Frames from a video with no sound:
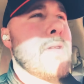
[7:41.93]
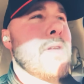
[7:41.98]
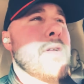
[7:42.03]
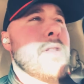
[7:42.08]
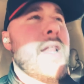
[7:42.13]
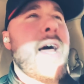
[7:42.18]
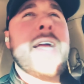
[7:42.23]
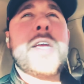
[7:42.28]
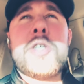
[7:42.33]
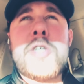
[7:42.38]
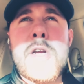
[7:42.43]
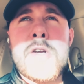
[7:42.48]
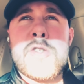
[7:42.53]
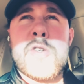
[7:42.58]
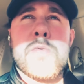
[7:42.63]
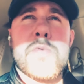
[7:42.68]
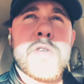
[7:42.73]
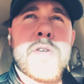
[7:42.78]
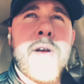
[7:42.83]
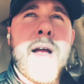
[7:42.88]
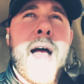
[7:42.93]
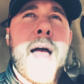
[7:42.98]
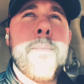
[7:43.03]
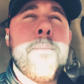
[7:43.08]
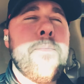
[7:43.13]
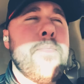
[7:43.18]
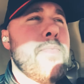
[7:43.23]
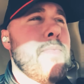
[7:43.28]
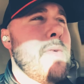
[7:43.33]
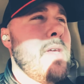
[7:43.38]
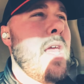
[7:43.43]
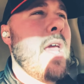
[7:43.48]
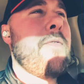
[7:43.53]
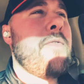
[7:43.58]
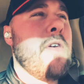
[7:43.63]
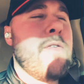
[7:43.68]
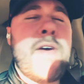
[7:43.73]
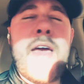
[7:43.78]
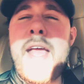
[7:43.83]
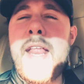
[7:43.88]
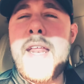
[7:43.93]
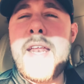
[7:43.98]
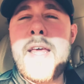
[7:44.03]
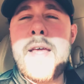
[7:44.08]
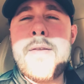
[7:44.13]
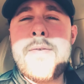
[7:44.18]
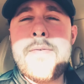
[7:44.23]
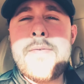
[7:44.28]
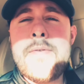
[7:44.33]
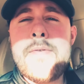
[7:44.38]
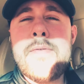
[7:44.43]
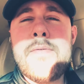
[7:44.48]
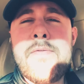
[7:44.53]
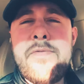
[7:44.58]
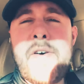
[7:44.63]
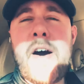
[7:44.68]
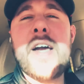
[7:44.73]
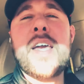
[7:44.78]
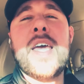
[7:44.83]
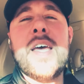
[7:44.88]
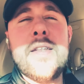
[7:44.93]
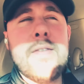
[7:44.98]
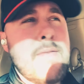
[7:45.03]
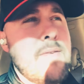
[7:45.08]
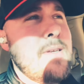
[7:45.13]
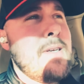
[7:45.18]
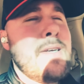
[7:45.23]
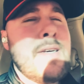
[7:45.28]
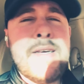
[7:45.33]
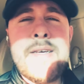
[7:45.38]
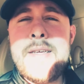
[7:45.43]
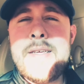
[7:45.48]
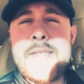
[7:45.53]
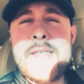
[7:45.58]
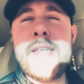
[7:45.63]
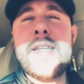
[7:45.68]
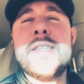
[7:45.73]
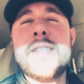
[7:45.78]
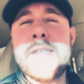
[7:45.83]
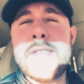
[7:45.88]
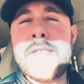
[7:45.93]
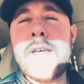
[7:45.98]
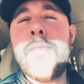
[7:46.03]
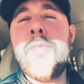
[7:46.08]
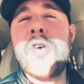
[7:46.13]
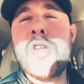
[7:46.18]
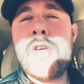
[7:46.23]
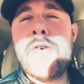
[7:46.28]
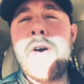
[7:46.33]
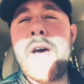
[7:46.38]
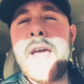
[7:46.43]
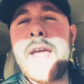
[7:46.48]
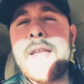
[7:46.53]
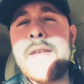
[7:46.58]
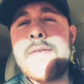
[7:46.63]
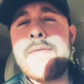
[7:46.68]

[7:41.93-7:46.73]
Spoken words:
like, share, subscribe. If you've hated it, fuck it. Send it to someone you hate.